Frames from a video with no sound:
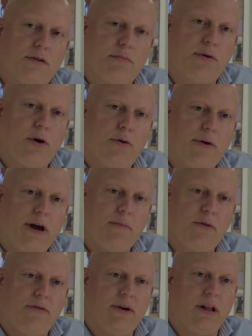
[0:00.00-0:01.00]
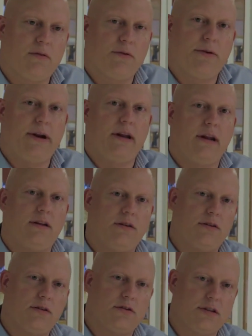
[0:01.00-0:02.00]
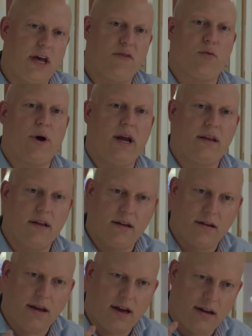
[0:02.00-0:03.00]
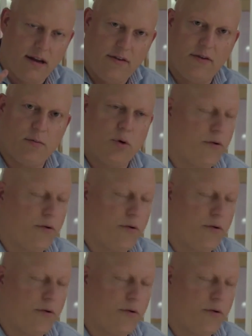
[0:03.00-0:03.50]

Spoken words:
the program. We felt we really needed to save weight and get an even more